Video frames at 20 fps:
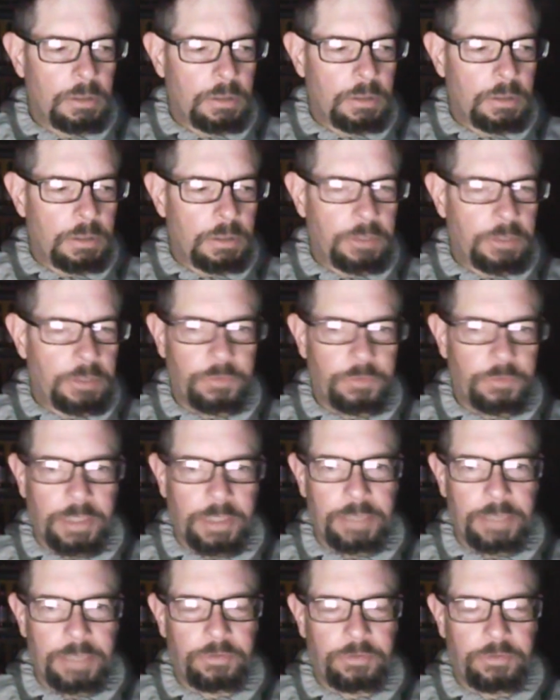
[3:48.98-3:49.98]
is
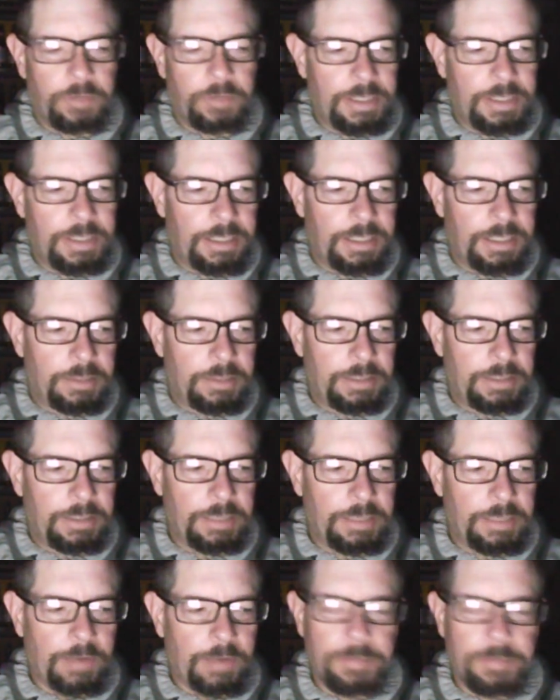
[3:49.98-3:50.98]
related to a king,
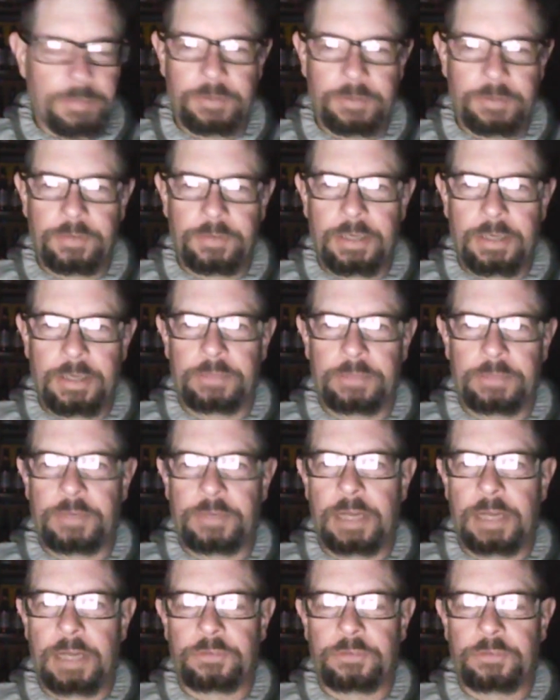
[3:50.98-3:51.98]
King Robert II,
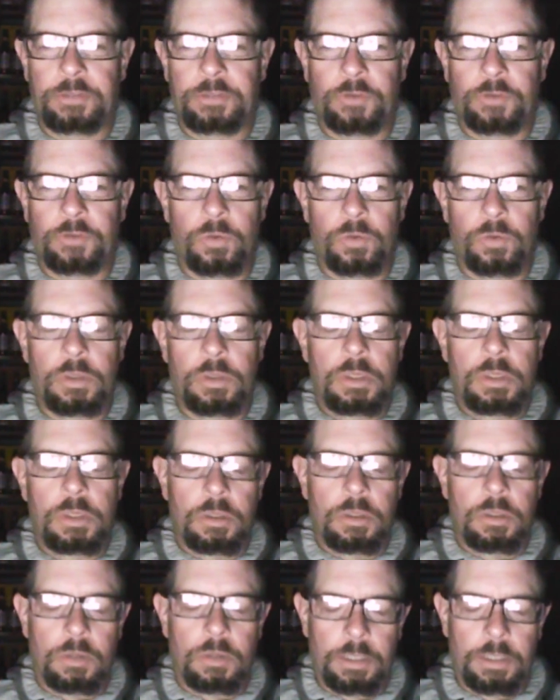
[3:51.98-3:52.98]
Scotch. So
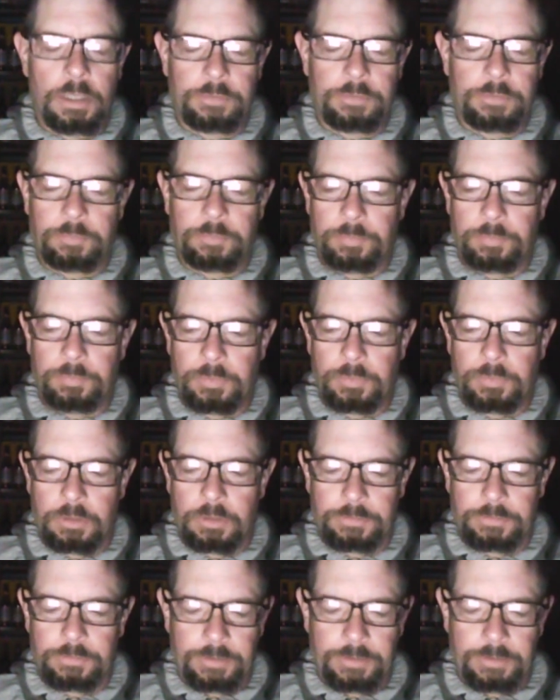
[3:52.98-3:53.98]
let's
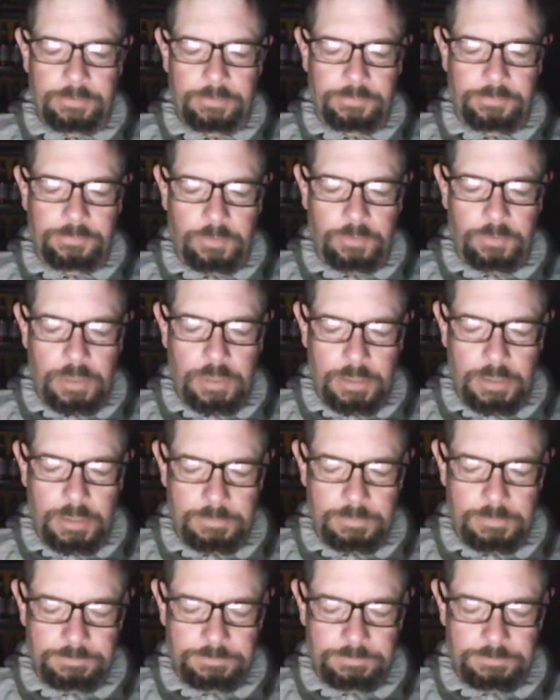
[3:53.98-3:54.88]
let's look at this. So um,